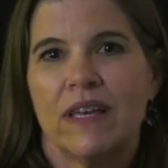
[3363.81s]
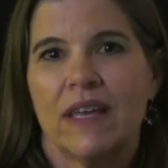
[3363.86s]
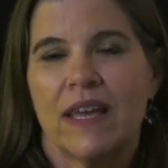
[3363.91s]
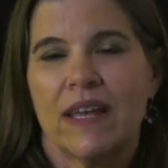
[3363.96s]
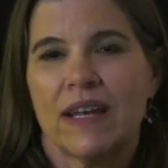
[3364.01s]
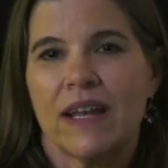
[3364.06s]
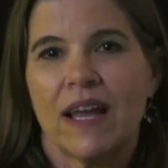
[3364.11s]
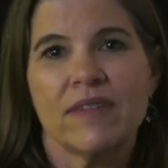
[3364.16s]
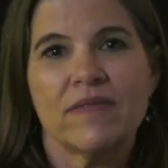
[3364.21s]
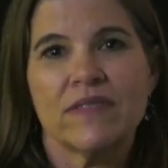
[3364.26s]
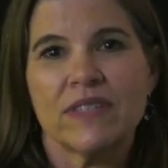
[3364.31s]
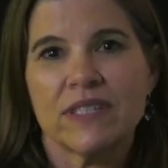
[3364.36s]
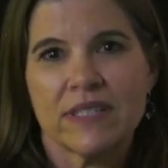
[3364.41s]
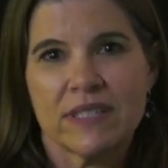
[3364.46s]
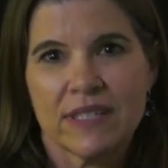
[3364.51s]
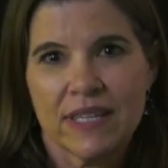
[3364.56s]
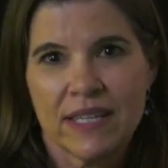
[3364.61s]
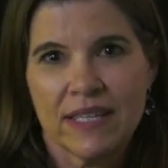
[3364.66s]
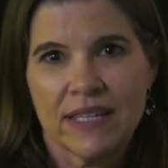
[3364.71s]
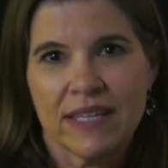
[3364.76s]
And I've
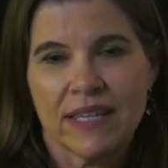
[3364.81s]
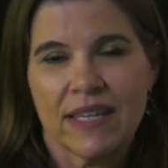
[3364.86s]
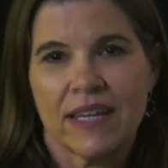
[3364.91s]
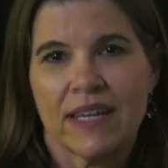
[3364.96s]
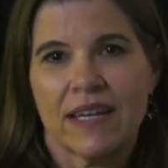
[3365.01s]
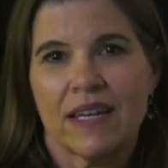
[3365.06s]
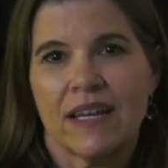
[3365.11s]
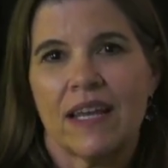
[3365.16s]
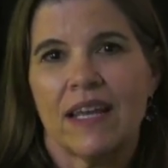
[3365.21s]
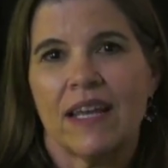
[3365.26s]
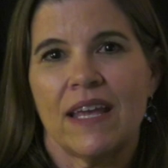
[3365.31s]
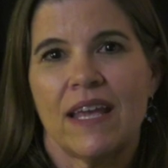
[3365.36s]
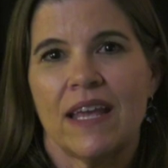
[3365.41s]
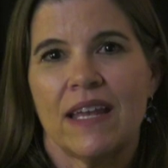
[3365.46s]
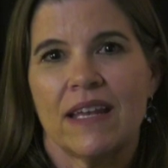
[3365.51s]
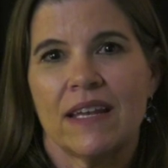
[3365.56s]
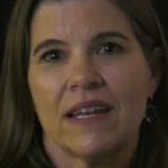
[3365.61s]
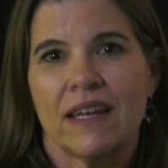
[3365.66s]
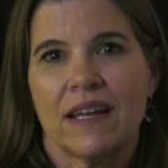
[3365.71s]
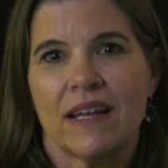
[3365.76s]
seen it,
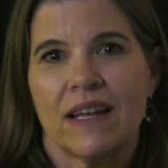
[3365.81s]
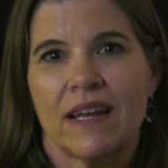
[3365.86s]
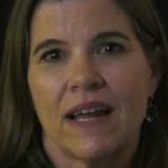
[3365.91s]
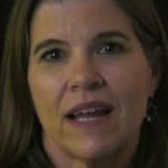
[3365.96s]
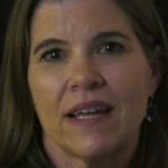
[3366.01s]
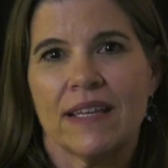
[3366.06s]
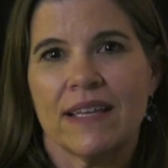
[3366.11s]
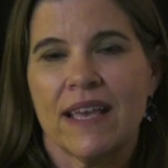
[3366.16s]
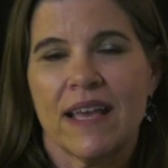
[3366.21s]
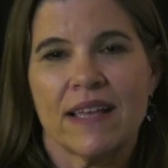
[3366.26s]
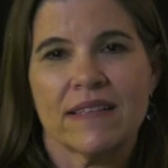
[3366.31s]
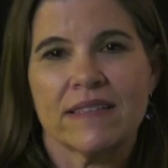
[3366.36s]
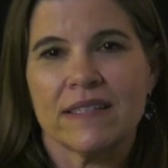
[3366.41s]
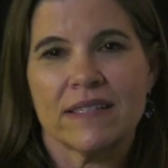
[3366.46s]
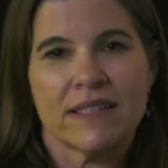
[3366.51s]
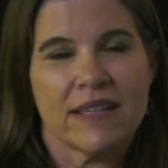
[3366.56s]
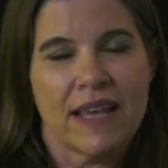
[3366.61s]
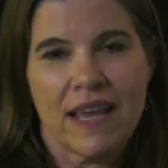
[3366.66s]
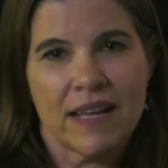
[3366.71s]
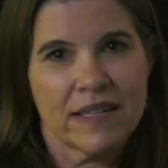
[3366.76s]
and I can't
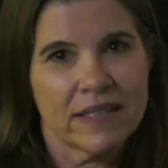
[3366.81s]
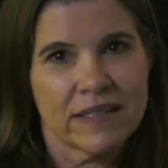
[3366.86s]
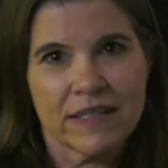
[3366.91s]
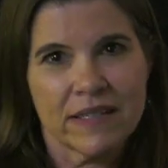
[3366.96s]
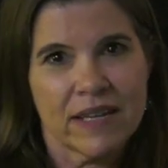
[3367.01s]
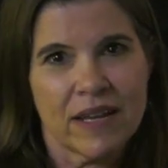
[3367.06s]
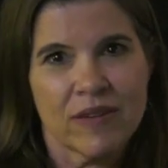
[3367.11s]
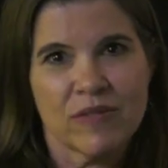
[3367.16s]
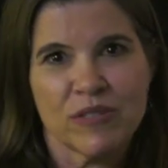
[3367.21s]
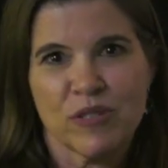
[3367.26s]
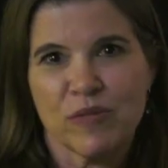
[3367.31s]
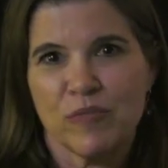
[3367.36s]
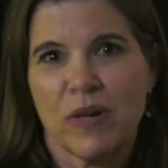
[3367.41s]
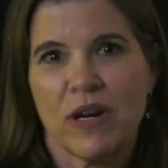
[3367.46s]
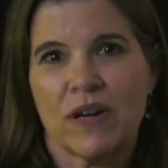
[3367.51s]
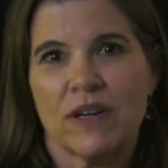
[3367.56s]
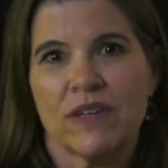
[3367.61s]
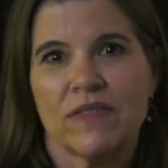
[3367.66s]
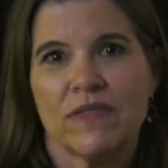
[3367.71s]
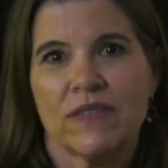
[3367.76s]
stand that I was a
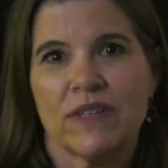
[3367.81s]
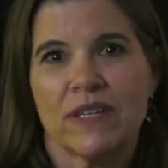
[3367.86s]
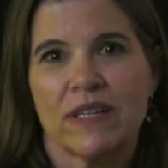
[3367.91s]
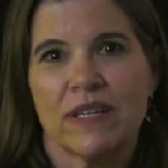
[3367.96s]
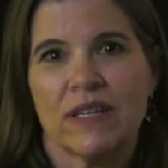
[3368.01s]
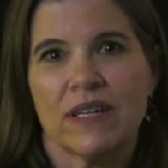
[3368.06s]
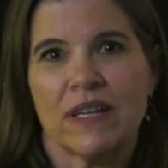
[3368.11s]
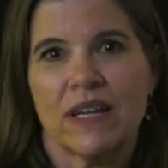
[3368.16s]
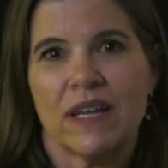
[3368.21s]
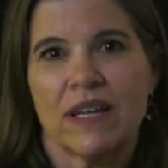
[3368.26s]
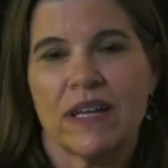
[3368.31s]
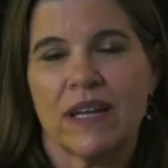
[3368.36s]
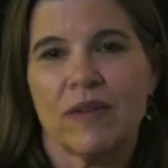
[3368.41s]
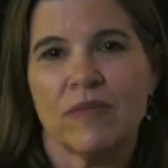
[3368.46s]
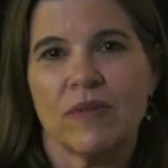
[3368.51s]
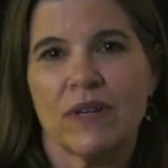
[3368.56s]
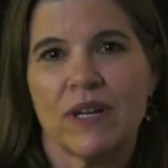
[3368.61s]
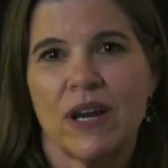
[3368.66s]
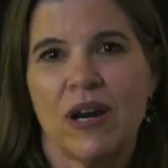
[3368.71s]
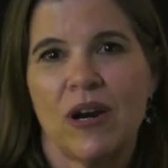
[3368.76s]
part of it. And I
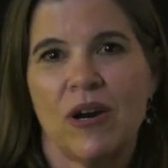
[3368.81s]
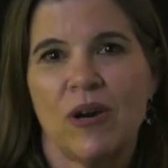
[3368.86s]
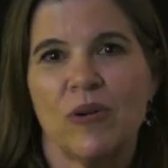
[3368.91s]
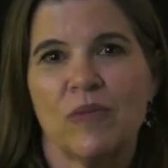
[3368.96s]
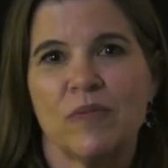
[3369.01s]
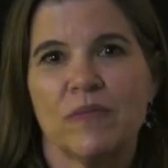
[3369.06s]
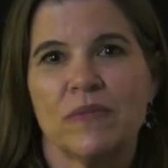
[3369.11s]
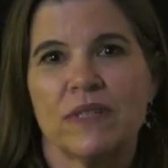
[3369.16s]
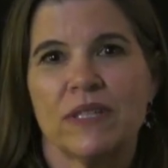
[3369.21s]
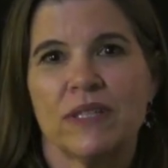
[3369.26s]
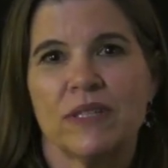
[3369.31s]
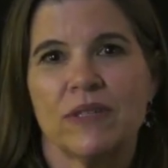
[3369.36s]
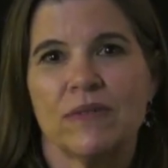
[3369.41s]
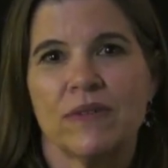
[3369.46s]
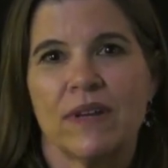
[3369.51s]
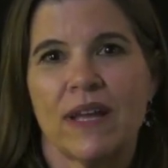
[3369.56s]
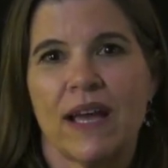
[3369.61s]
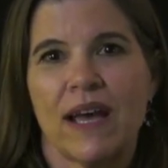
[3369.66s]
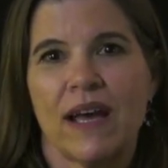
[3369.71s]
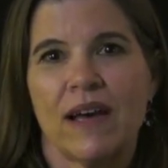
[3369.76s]
would hope that you
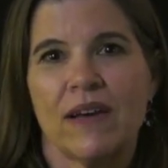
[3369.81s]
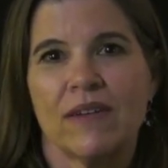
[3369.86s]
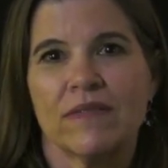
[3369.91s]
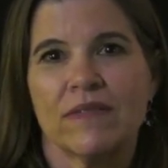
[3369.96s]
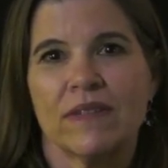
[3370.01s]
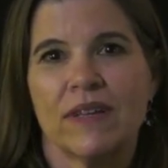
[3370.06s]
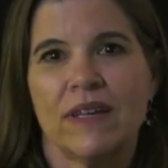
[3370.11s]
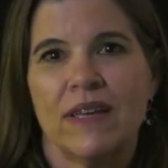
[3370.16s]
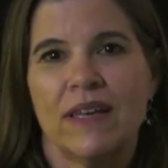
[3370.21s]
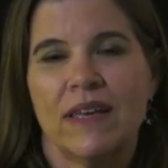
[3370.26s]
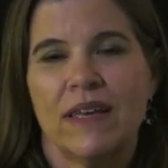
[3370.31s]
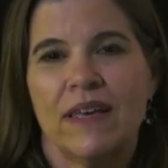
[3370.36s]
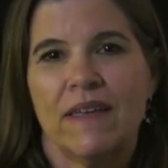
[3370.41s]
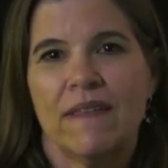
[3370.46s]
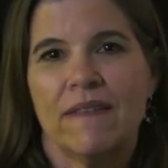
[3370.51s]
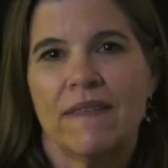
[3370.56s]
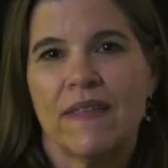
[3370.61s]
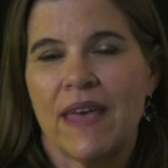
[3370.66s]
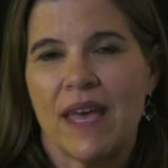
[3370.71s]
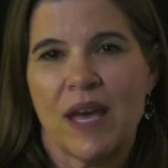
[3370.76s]
would have
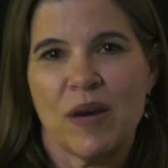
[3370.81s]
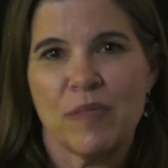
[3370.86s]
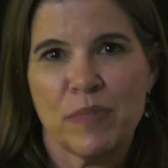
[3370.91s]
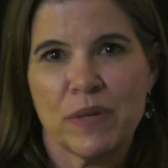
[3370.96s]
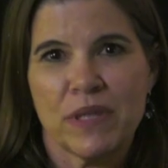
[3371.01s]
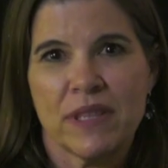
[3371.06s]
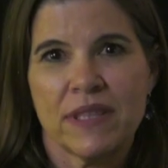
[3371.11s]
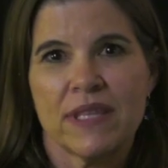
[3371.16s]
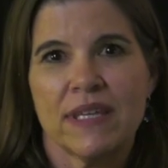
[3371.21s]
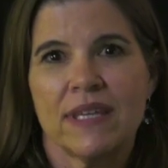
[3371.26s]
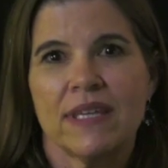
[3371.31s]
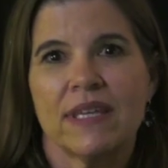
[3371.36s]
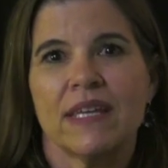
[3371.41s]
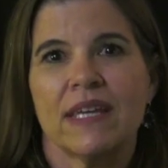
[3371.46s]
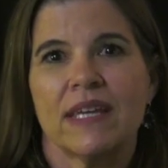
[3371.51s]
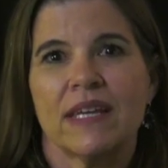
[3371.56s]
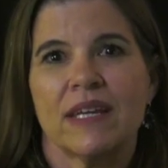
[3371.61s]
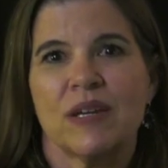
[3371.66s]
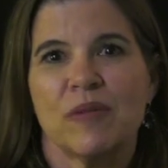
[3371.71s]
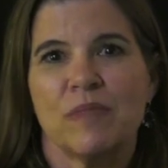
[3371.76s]
the
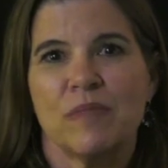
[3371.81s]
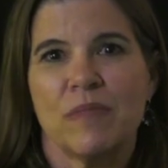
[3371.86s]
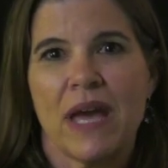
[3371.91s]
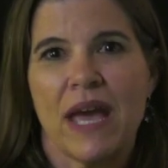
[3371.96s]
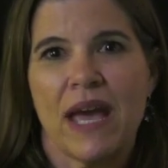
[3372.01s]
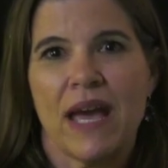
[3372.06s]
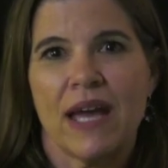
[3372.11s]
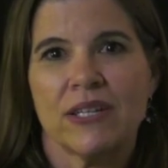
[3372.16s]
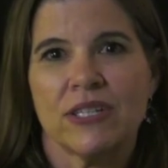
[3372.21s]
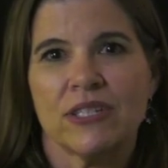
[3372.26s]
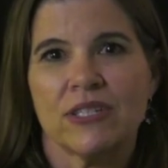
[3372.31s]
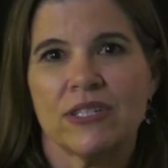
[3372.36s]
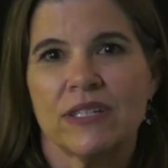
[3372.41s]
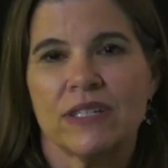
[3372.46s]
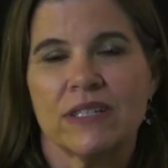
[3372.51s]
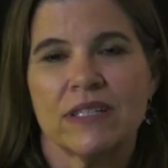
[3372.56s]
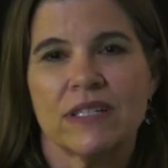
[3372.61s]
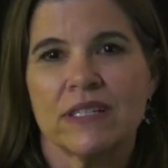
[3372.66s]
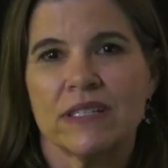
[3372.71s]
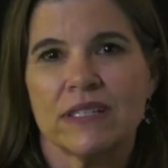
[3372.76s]
empathy and
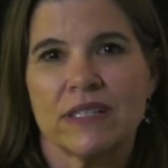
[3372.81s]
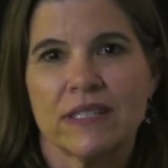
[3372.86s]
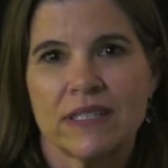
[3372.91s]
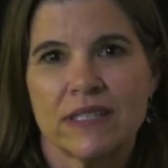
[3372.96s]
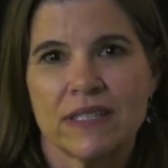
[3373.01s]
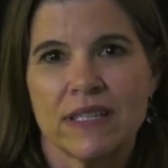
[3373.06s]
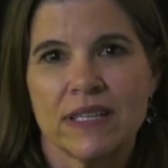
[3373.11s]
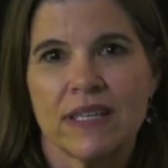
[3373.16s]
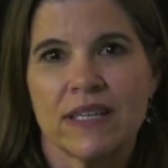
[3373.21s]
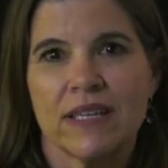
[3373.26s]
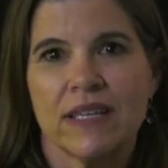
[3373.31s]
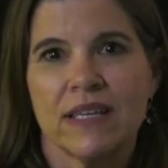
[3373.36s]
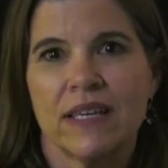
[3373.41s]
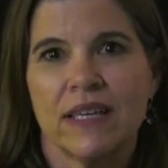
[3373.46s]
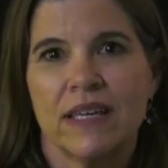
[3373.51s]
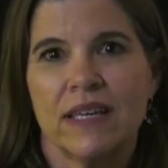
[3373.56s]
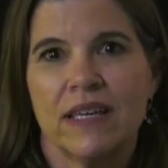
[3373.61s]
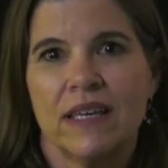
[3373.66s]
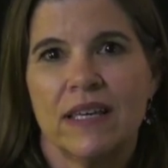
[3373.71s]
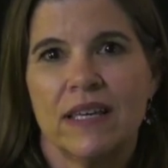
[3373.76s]
compassion to see
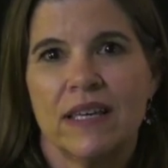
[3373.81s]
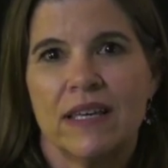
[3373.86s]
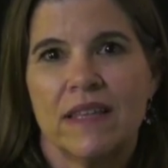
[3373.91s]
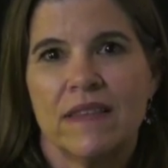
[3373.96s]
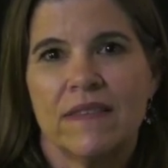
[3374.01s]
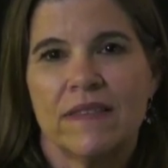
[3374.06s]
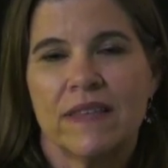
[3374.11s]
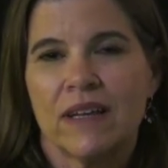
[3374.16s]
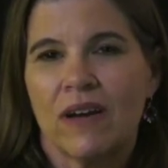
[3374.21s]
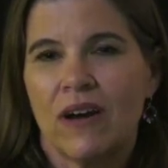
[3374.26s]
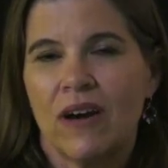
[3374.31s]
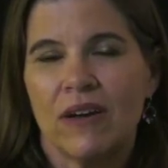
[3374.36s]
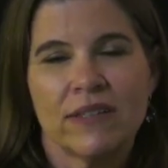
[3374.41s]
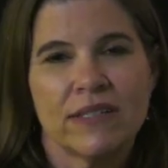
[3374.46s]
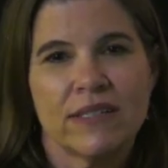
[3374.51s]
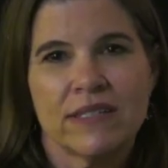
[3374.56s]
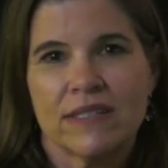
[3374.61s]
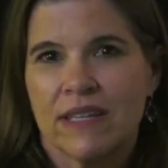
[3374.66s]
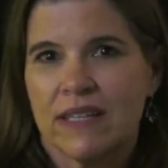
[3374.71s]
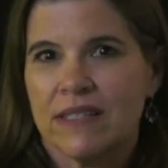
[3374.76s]
that all
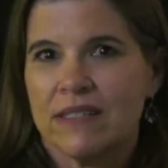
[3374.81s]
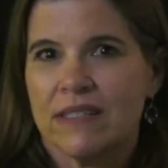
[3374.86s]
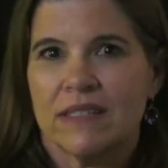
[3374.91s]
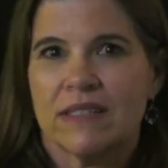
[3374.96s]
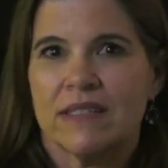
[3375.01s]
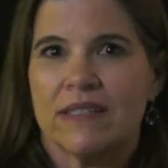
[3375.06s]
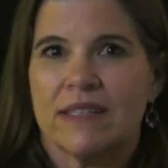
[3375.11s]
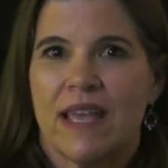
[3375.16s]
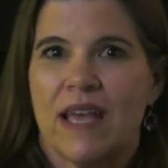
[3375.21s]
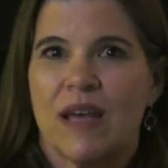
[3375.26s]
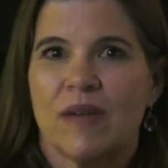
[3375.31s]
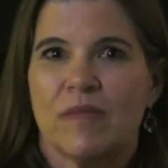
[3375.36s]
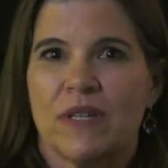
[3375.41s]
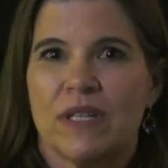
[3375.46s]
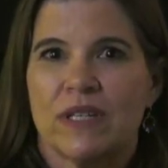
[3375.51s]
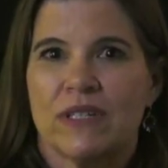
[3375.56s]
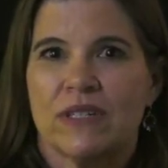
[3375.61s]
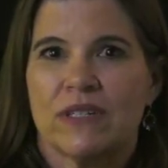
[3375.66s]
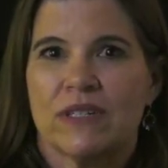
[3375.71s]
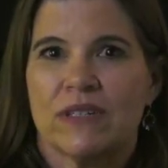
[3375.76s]
it does is
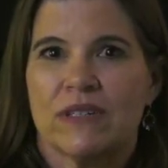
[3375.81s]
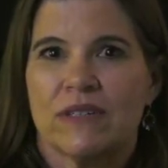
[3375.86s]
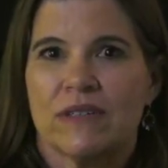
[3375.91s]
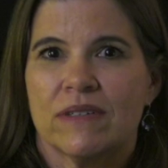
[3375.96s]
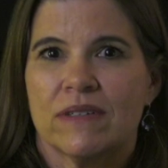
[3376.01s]
damage,